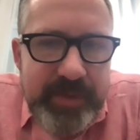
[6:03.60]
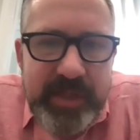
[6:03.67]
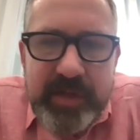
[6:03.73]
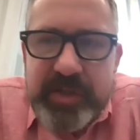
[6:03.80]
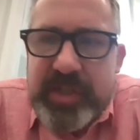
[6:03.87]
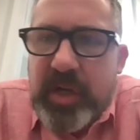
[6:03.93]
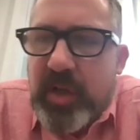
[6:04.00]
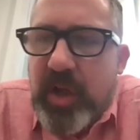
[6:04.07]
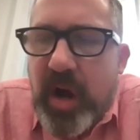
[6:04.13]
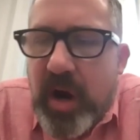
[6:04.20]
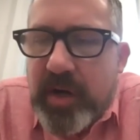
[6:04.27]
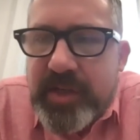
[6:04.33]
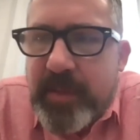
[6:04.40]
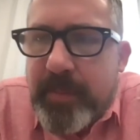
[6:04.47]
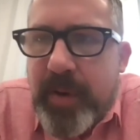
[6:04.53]
There still
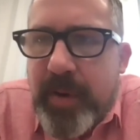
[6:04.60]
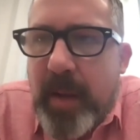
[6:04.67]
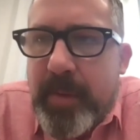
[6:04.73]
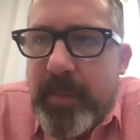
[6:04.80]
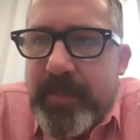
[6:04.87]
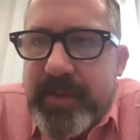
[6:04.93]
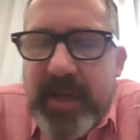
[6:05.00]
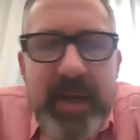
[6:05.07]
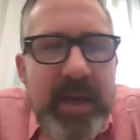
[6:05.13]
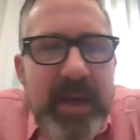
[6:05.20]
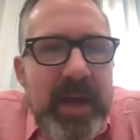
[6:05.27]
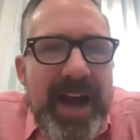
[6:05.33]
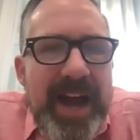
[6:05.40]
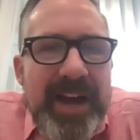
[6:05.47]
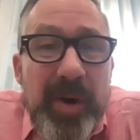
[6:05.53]
are some problems.
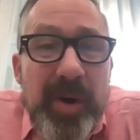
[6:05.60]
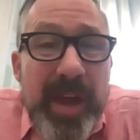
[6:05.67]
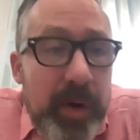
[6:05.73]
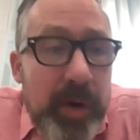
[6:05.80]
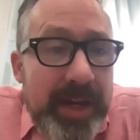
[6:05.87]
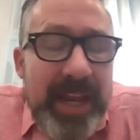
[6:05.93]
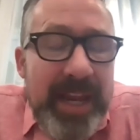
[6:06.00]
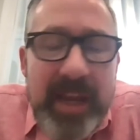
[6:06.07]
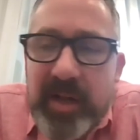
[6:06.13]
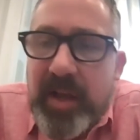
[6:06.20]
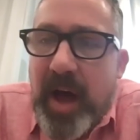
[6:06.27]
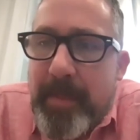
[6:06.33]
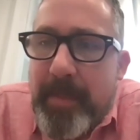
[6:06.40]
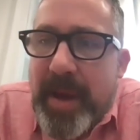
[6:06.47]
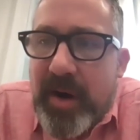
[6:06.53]
I know that we're getting a
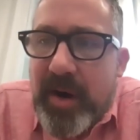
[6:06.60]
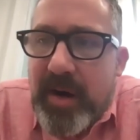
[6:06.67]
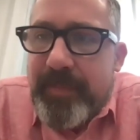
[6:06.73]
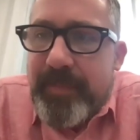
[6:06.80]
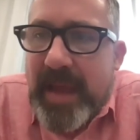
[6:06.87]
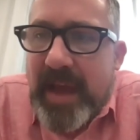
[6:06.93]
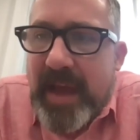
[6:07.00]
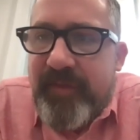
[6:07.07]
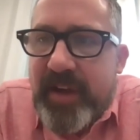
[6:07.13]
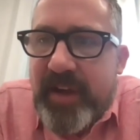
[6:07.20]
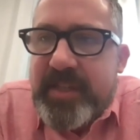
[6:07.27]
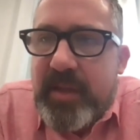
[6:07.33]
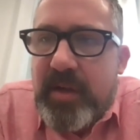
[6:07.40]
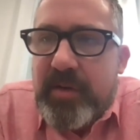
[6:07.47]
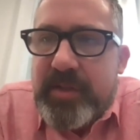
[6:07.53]
lot better at
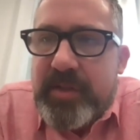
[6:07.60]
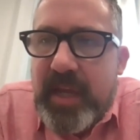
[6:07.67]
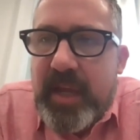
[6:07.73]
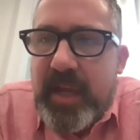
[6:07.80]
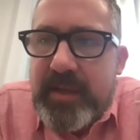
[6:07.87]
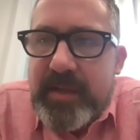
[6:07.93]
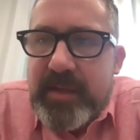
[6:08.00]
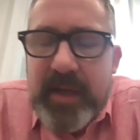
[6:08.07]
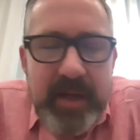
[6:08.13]
fixing those things.